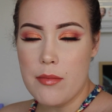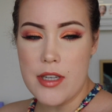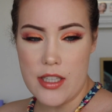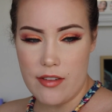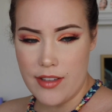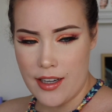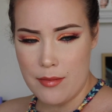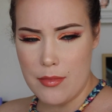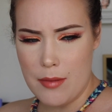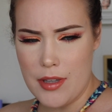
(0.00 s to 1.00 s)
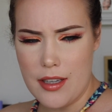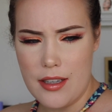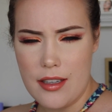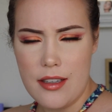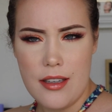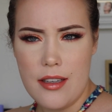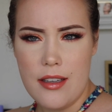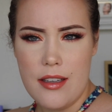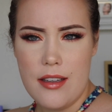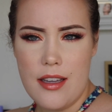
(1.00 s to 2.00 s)
myself like I'm like,
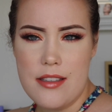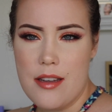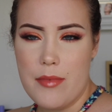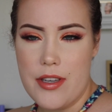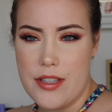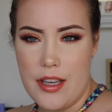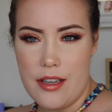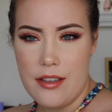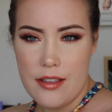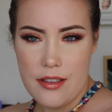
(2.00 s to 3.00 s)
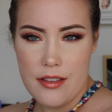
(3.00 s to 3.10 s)
that's not my skin.